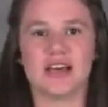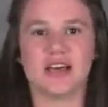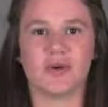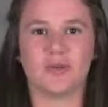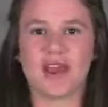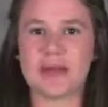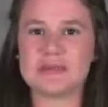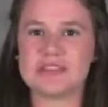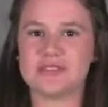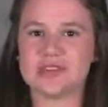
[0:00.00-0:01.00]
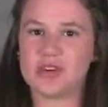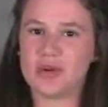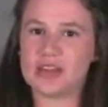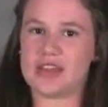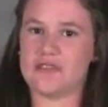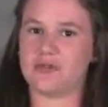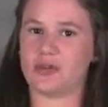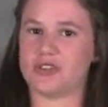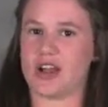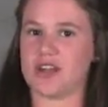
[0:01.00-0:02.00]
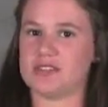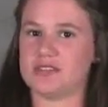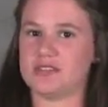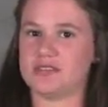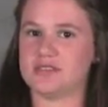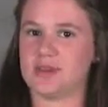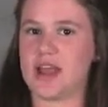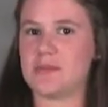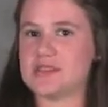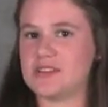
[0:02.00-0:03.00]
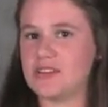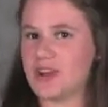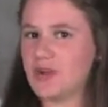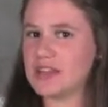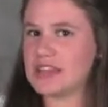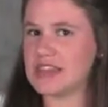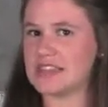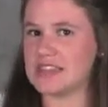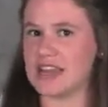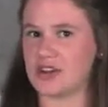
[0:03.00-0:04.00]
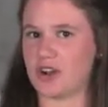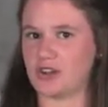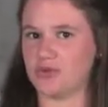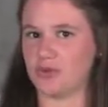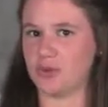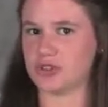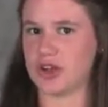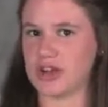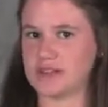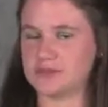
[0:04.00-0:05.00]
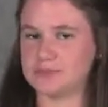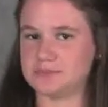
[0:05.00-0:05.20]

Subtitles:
What happens if they don't get it in 4 tries? What happens if they don't get that 10 yards in 4 tries?